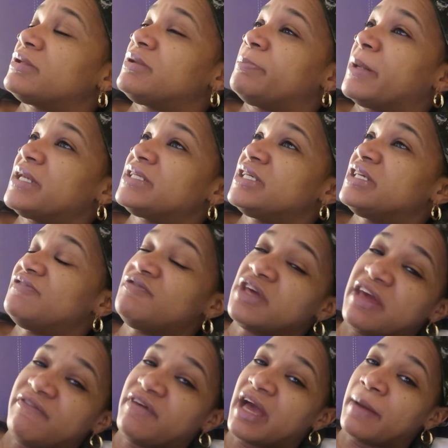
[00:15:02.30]
of places, if
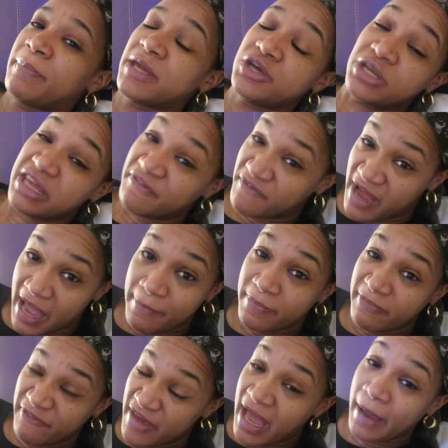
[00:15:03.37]
you get VIP, you need
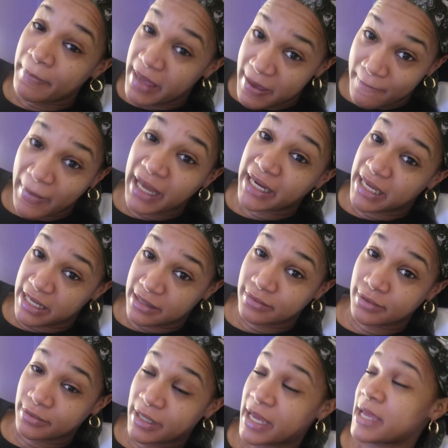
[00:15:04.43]
VIP money,
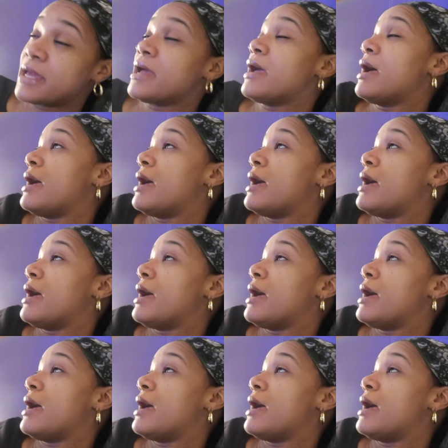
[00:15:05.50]
okay?